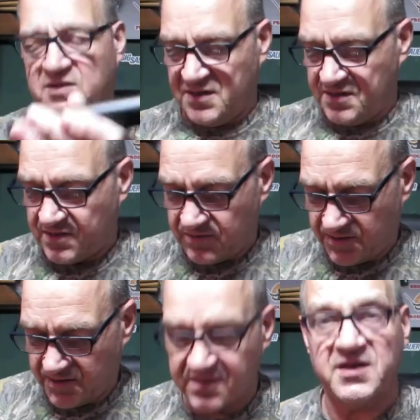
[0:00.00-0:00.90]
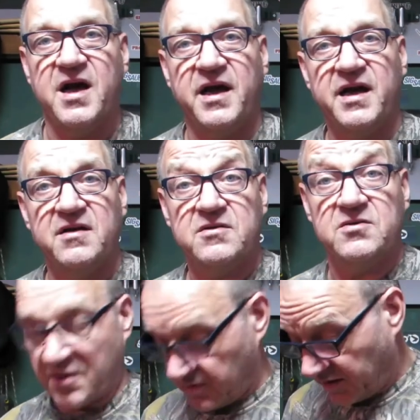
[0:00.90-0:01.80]
like this. Right, let's start again.
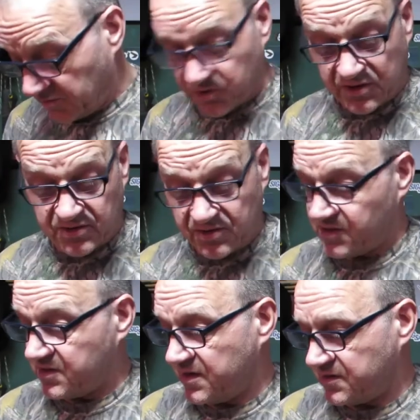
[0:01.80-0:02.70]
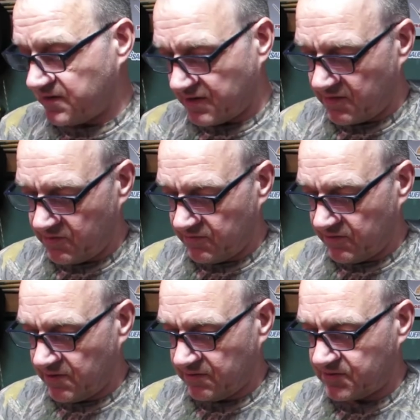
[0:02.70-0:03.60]
I keep trying to do this test and I keep going
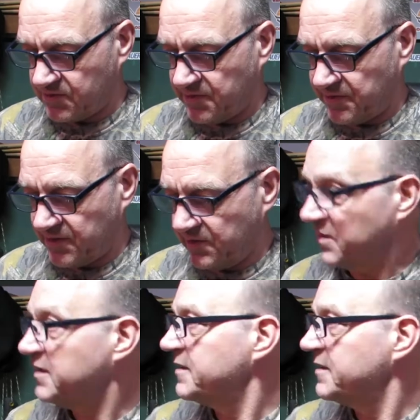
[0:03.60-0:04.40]
wrong, so here we go.